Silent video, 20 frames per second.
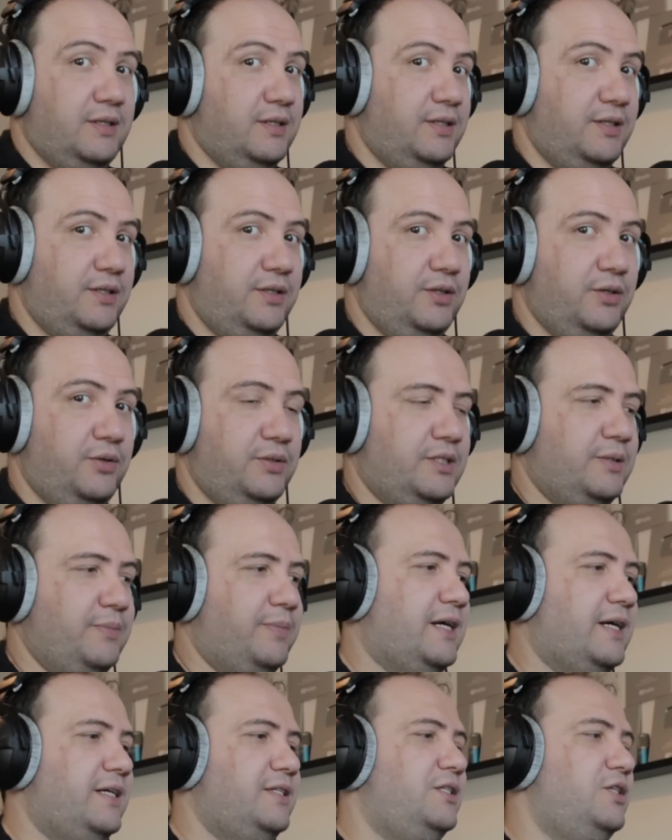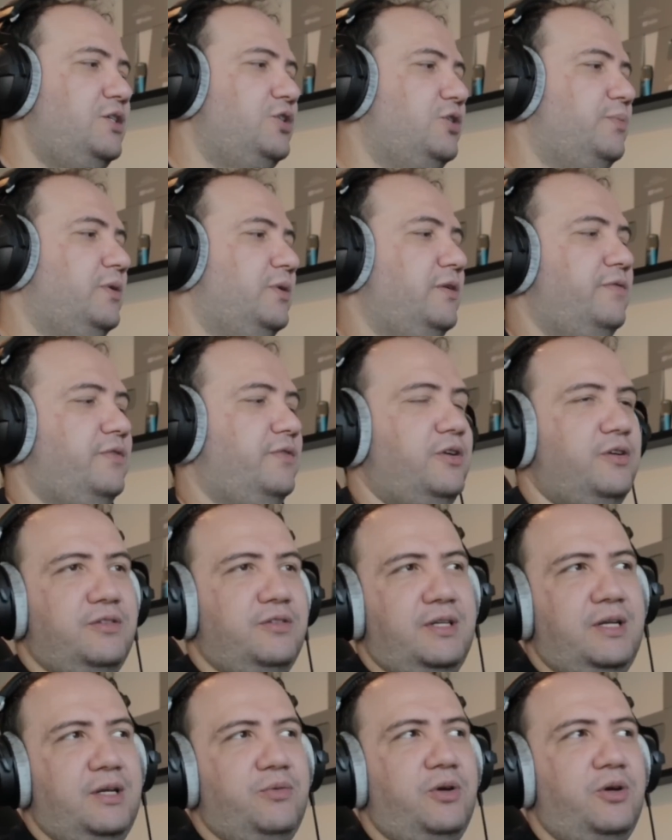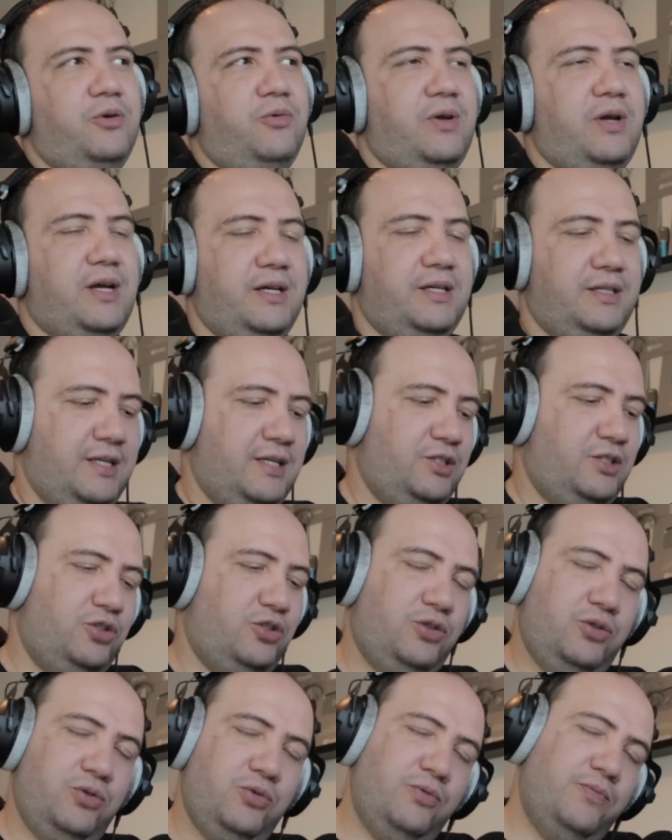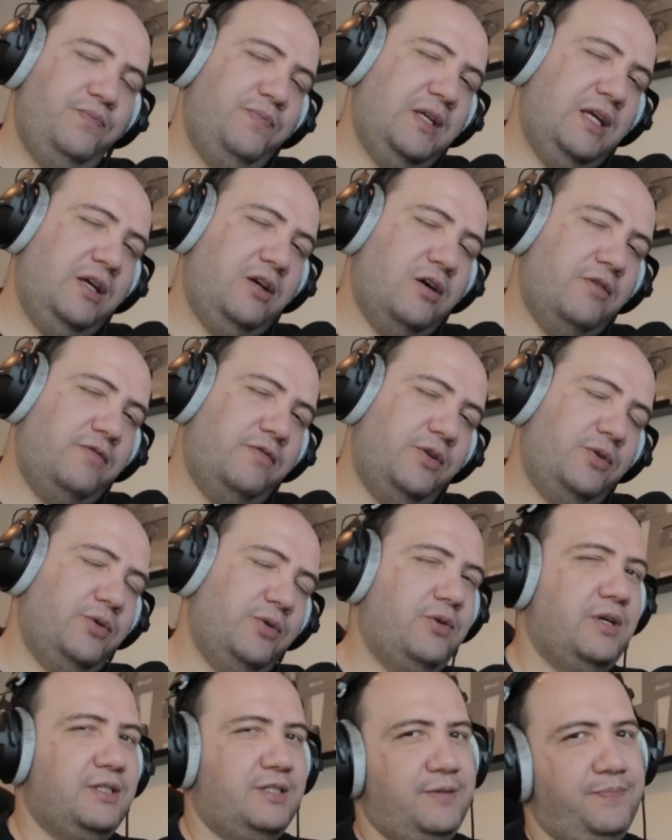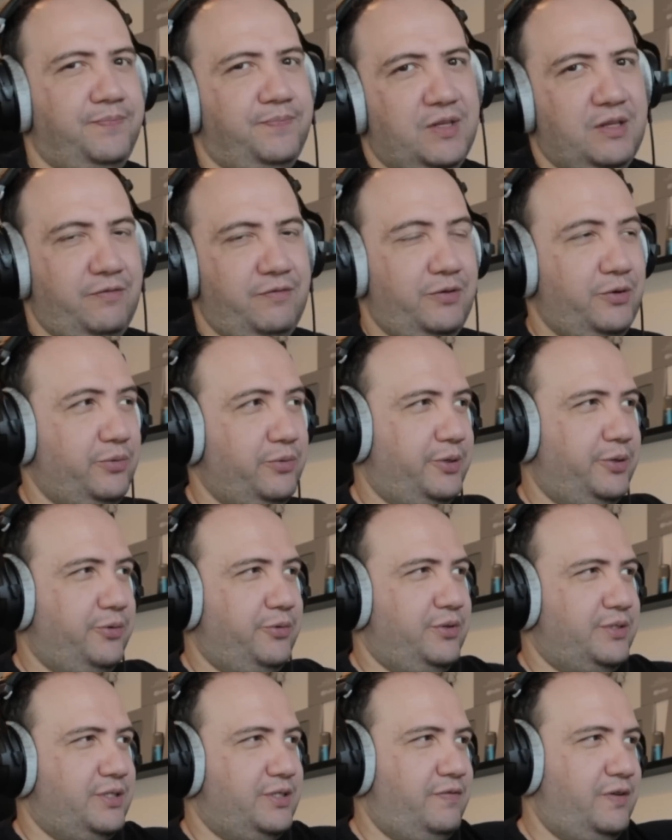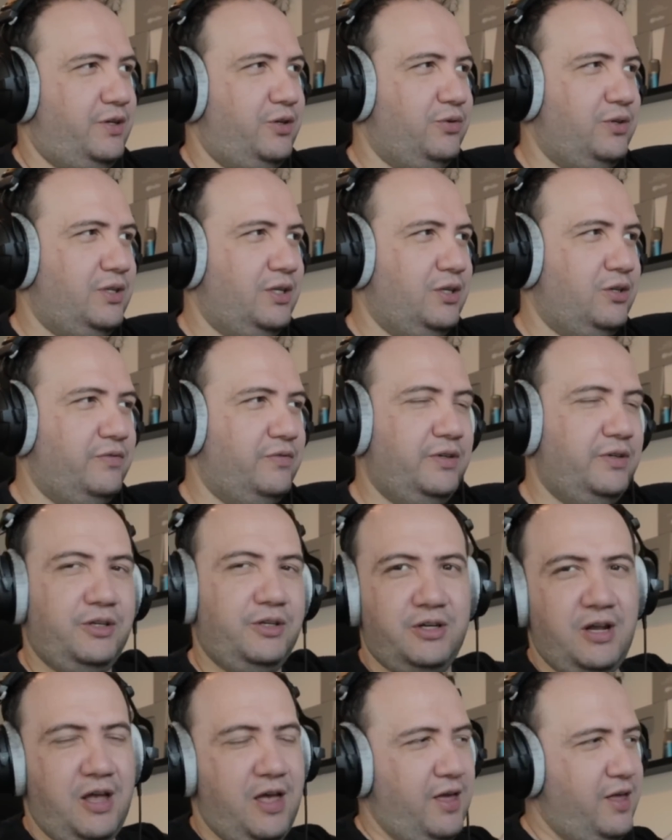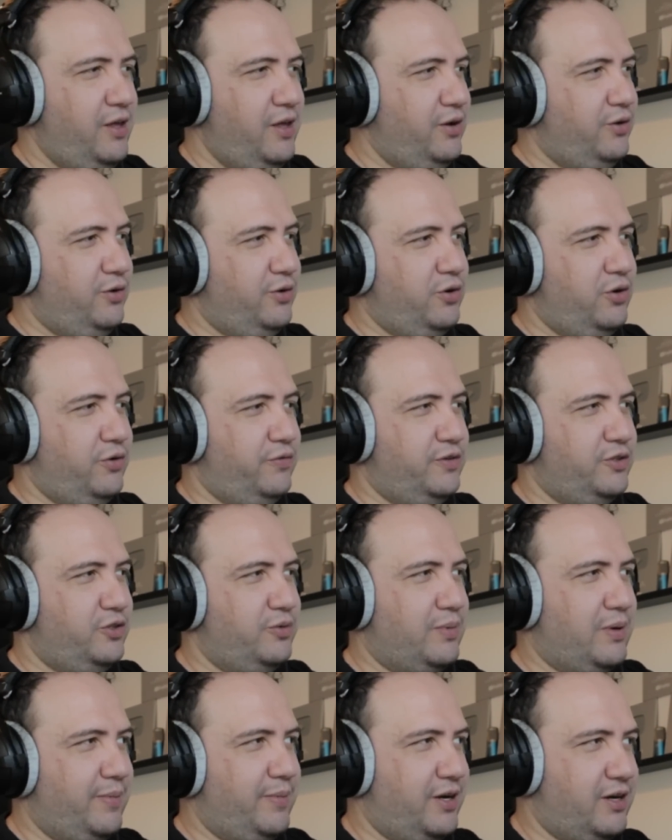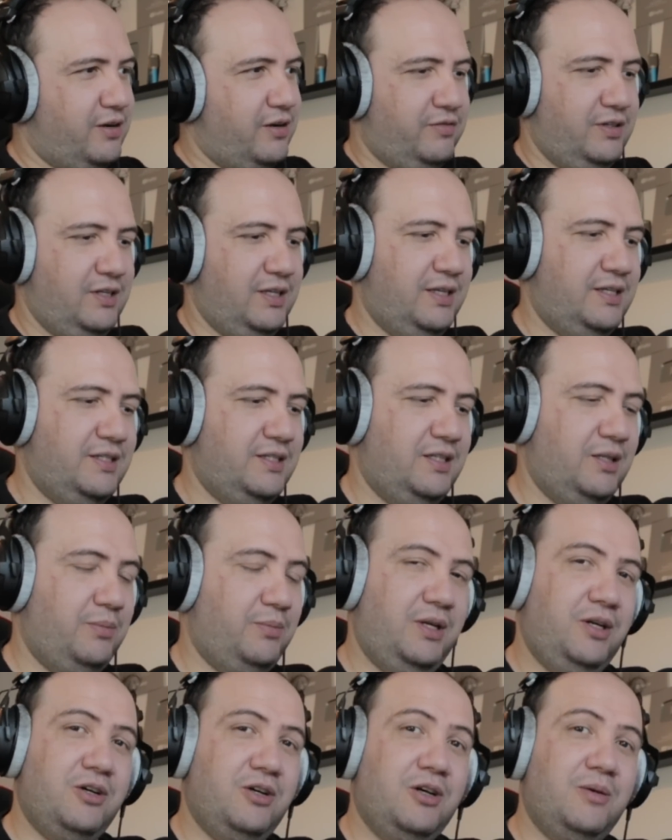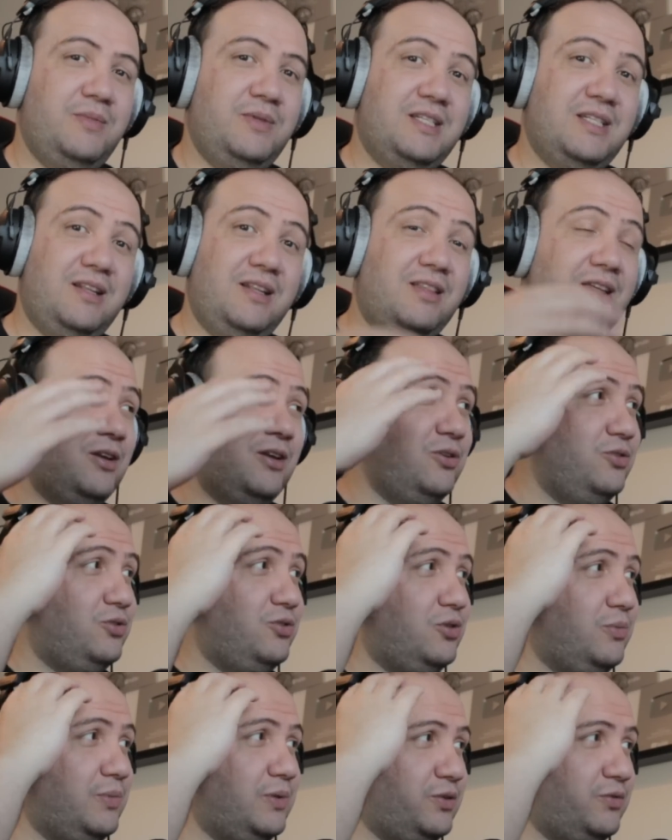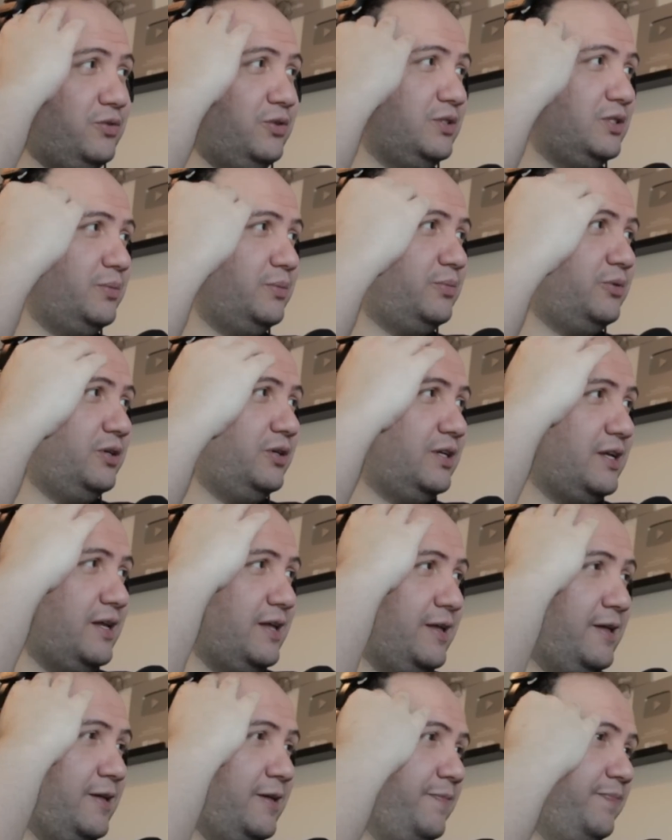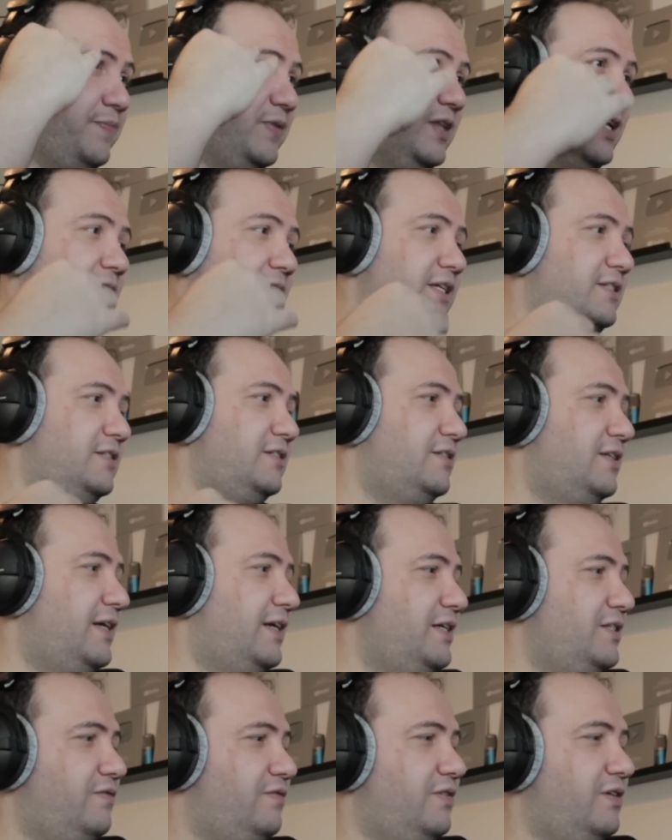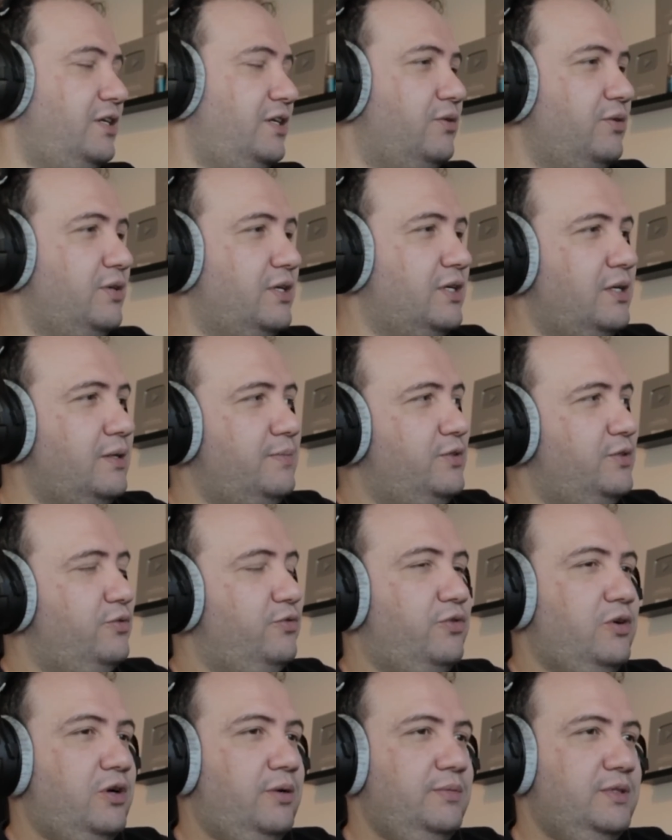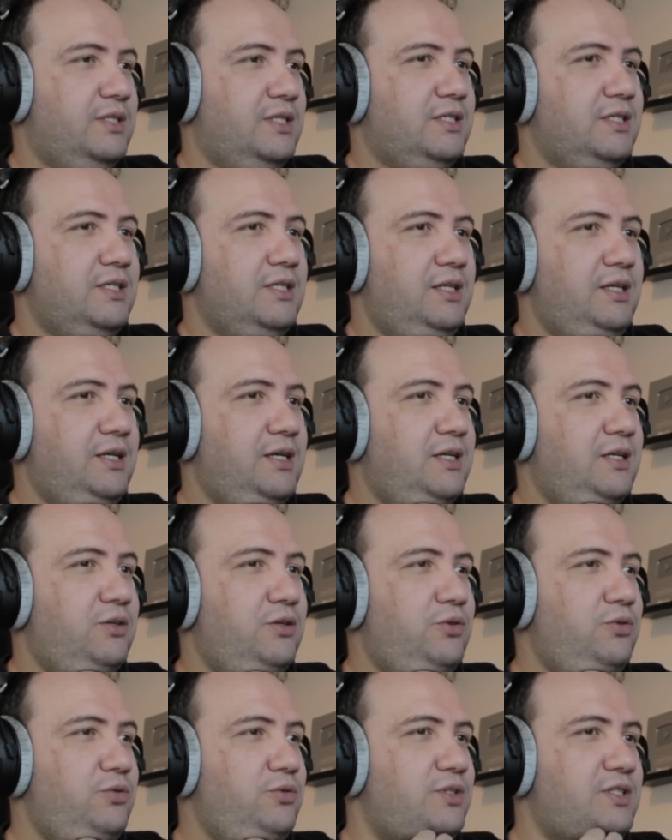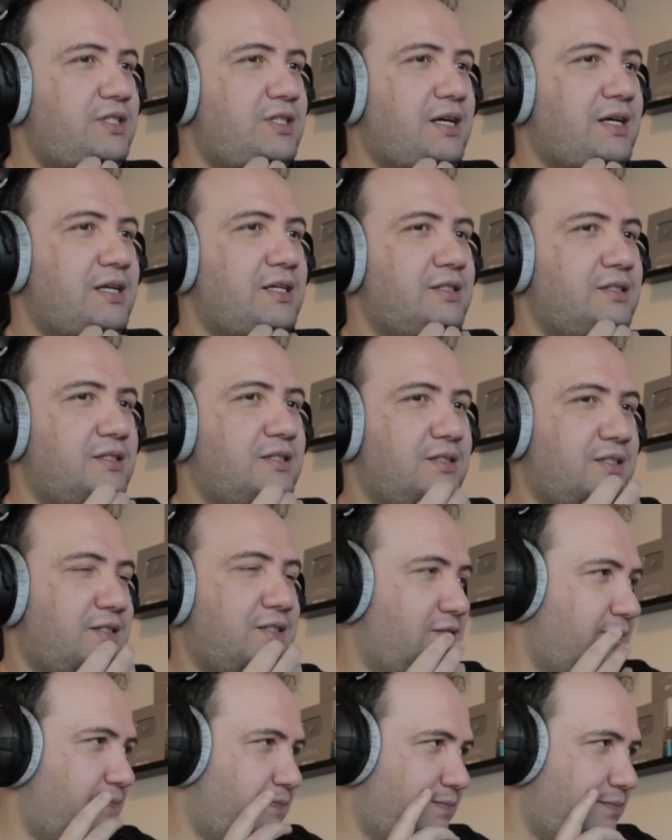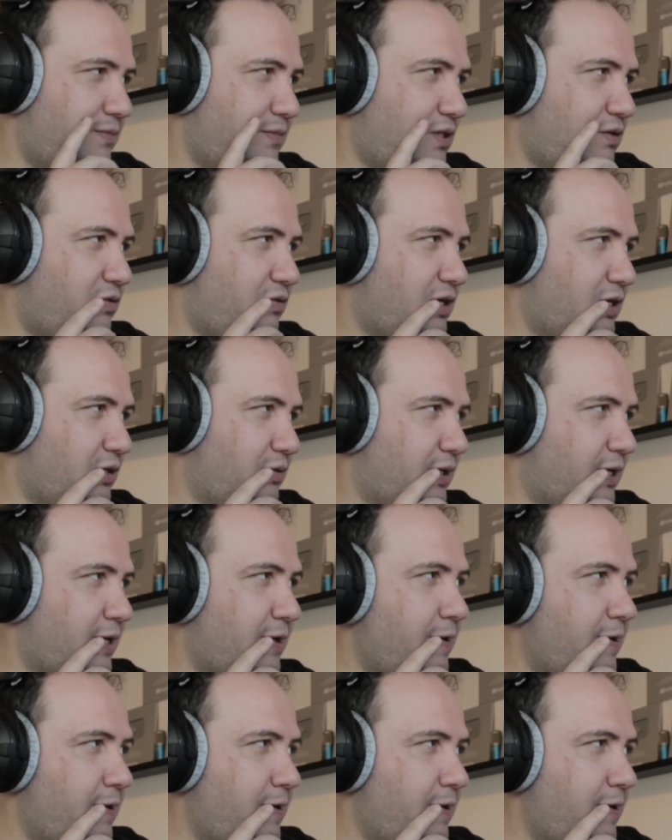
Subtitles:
Yo, what's up guys? Teacher Paul here, and today we are reacting to a coffee request. If you want to request a video, click over here or go over to buy me coffee. Link is in the pinned comments, and thank you so much for your support. Guys, today's video comes from Cecilia, who says the following.